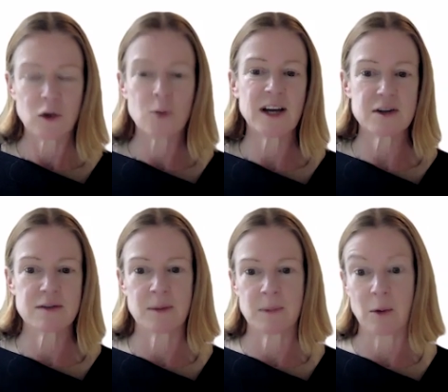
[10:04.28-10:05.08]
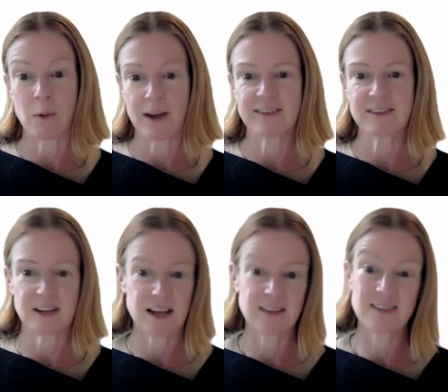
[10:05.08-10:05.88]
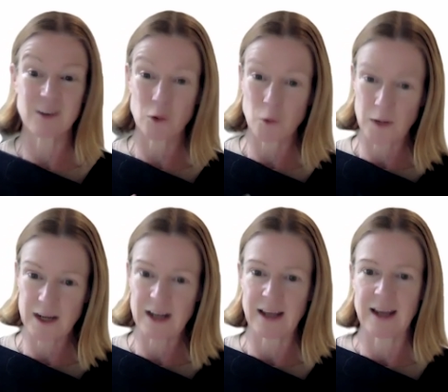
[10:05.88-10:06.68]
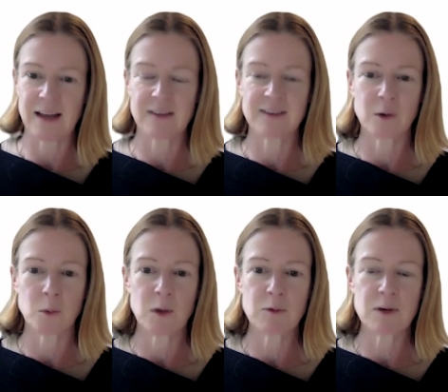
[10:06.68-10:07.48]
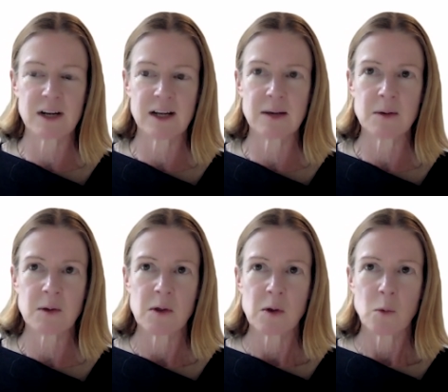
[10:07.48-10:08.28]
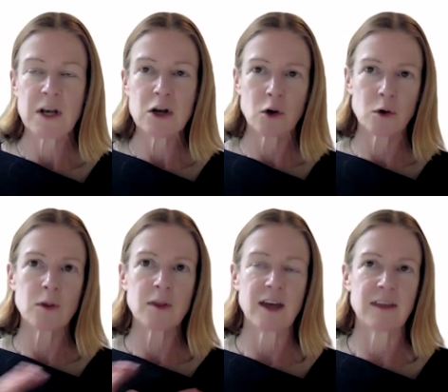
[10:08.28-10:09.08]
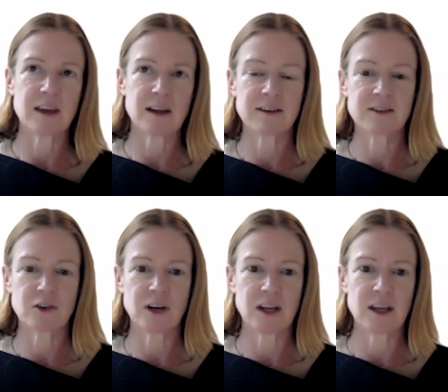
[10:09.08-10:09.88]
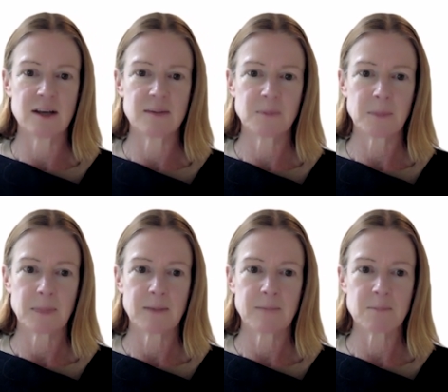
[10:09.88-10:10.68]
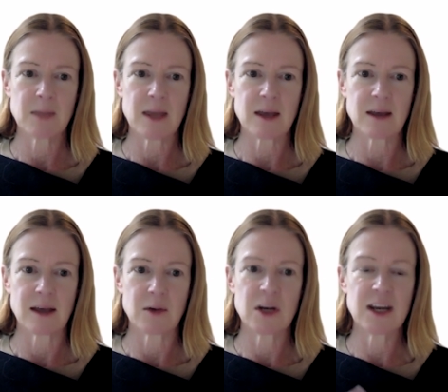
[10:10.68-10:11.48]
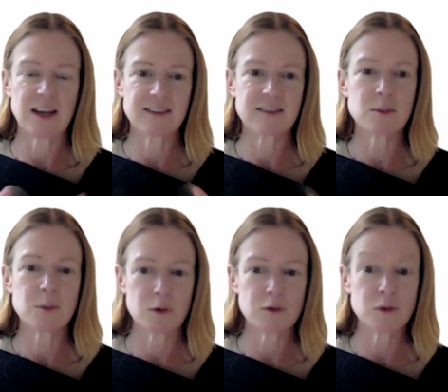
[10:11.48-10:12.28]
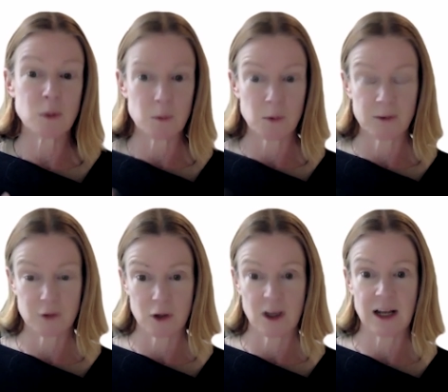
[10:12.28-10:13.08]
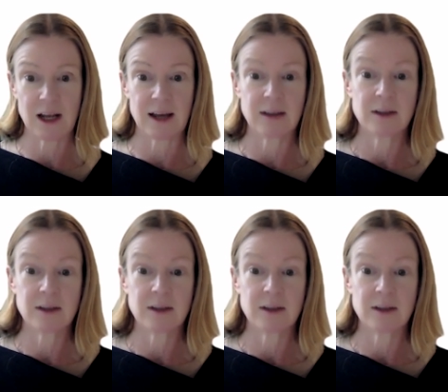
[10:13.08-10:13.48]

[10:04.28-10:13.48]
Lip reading: much of them are wasted and so quickly. And so we know that the industry needs to move to a more circular,